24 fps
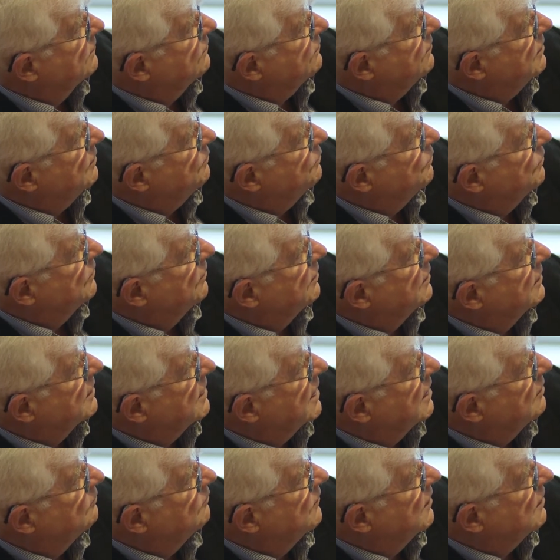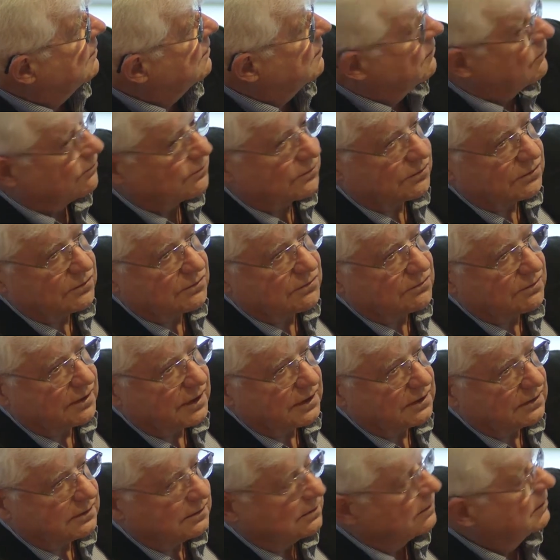3.9 million for
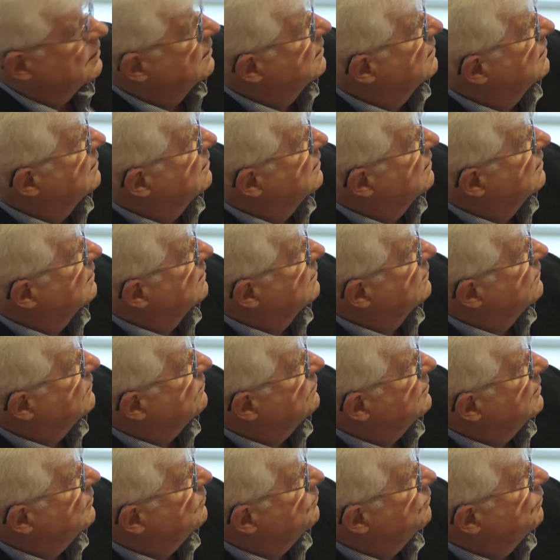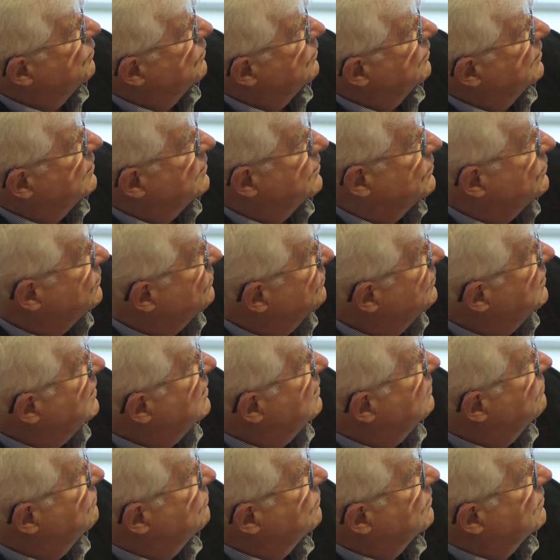Ukraine,
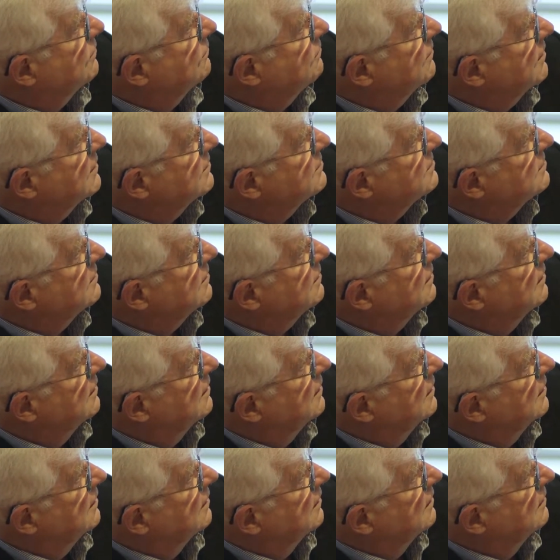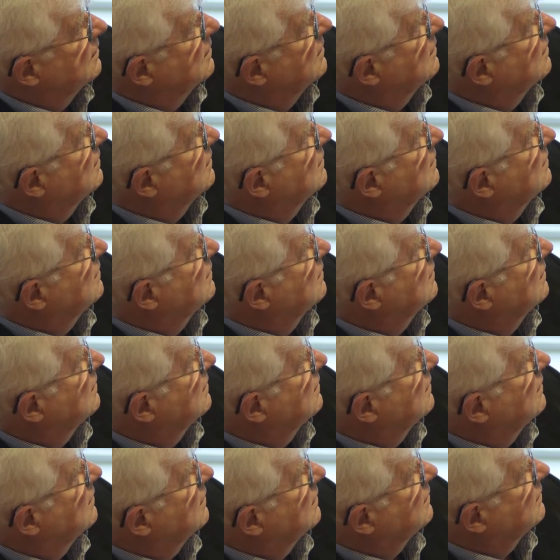3.3 for Russia,
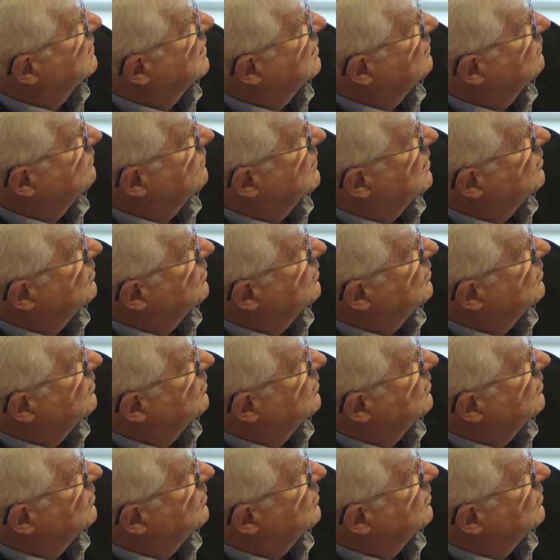and then